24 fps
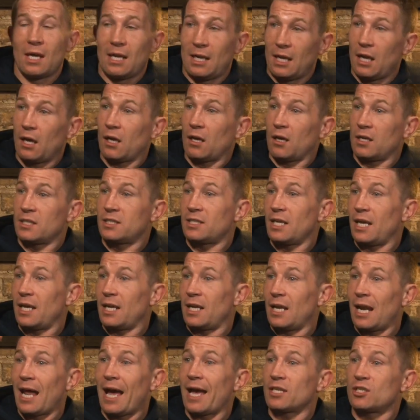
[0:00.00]
Like I said,
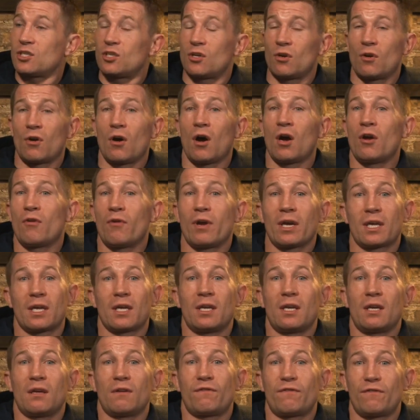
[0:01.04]
last year, I
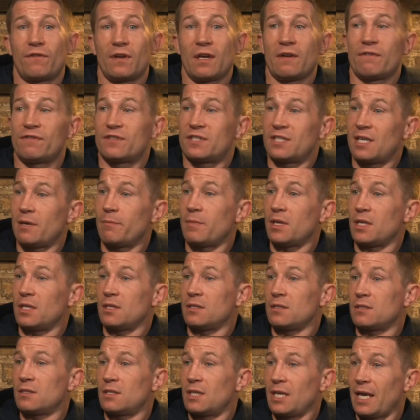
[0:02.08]
reckon if, if
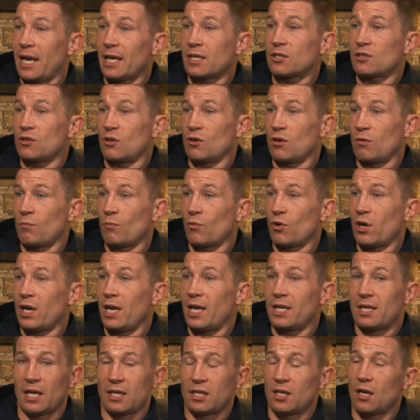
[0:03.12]
Simmons, the Exeter number
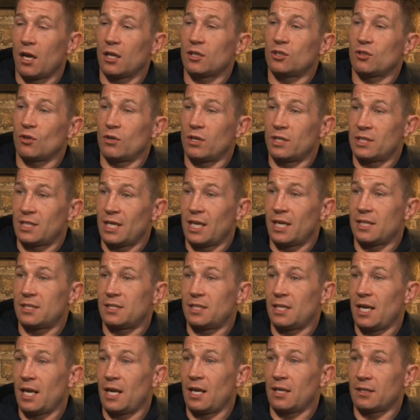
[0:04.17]
eight, had not done his A
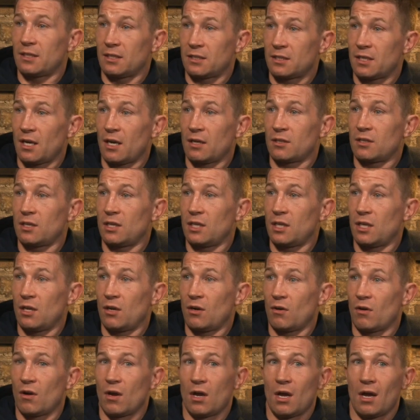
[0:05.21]
C L at the start of the
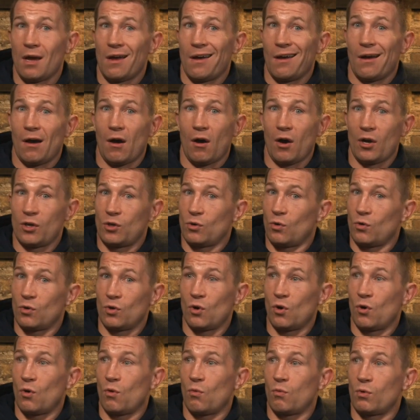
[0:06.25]
year, I don't
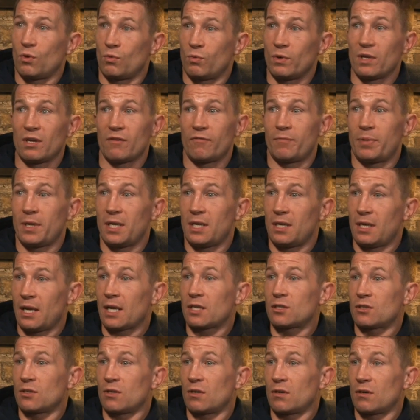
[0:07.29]
know, would we have beaten
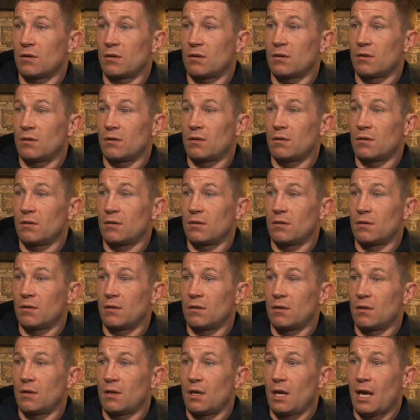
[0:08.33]
Exeter? Okay,
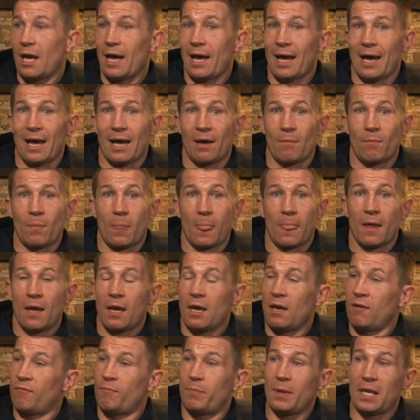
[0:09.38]
yeah. Um,
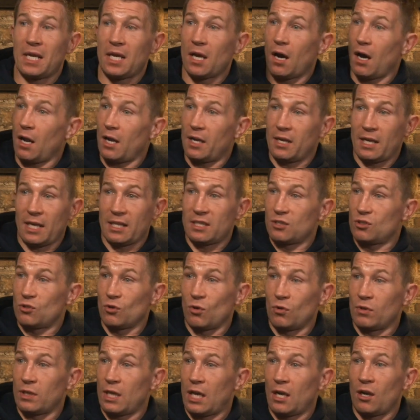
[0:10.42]
if Billy Holland hadn't
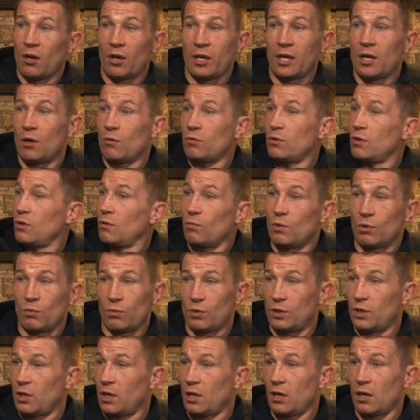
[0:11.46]
stolen that line out, we
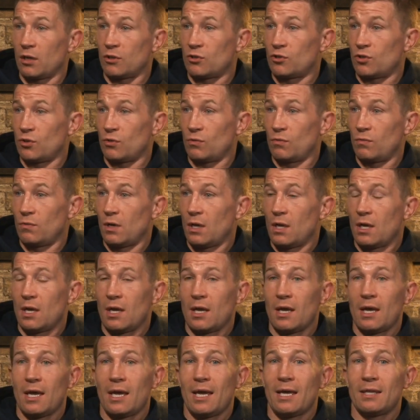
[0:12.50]
wouldn't have gone through.
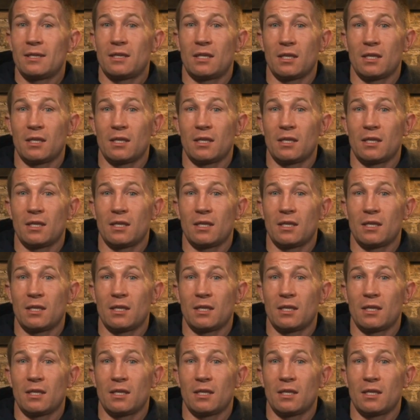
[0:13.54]
Yeah.